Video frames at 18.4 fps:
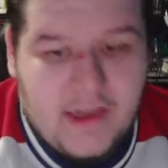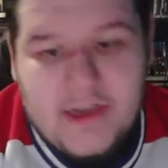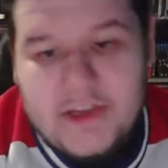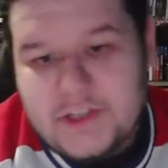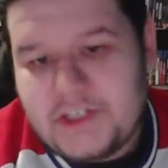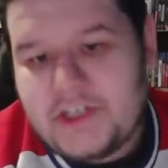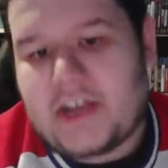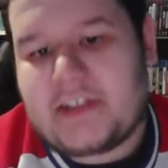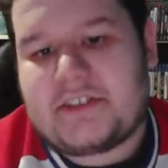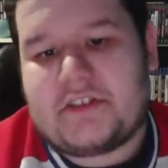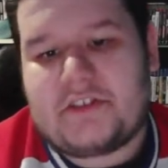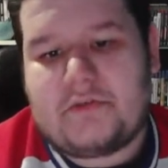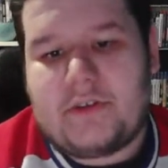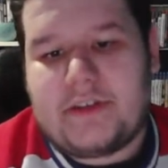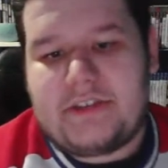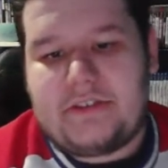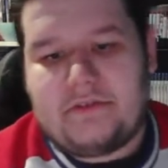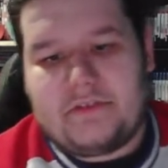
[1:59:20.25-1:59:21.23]
Shots are
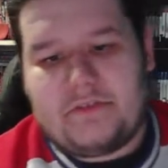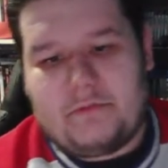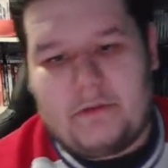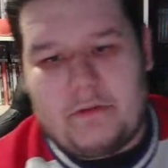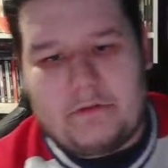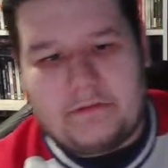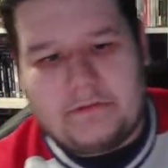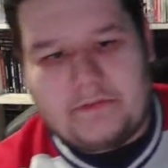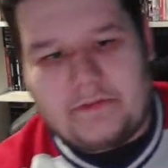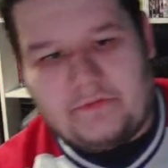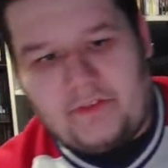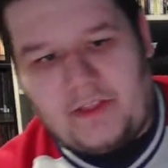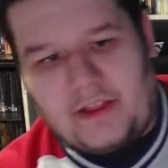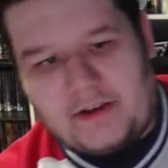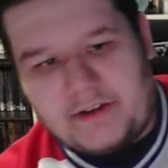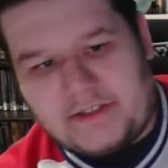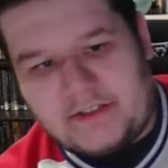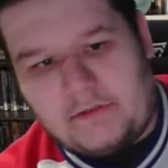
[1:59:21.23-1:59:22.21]
22-21 for the
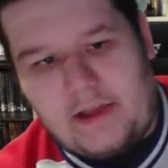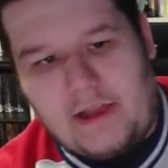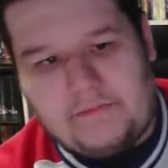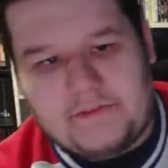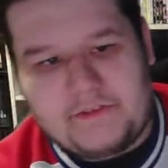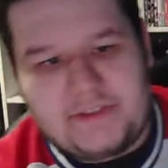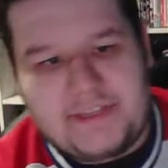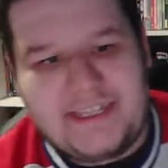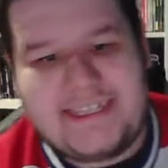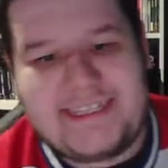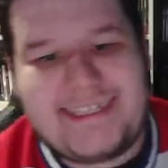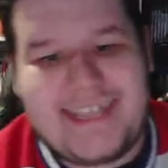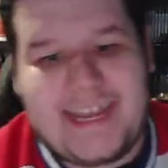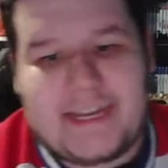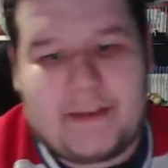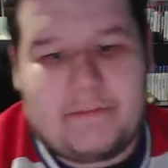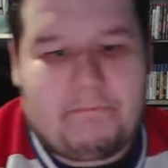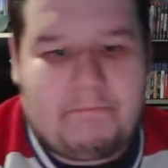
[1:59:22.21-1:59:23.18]
Flyers, though, after the
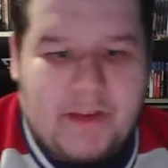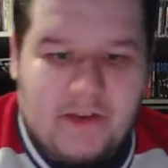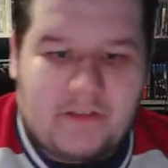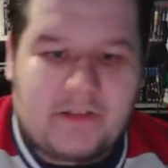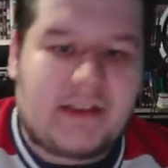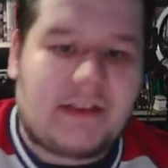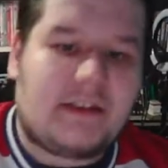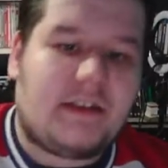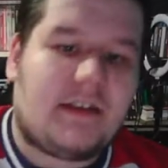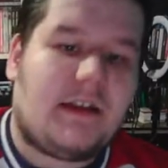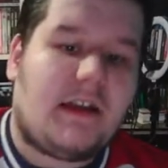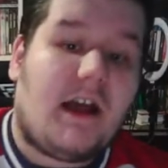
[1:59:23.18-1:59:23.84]
second period.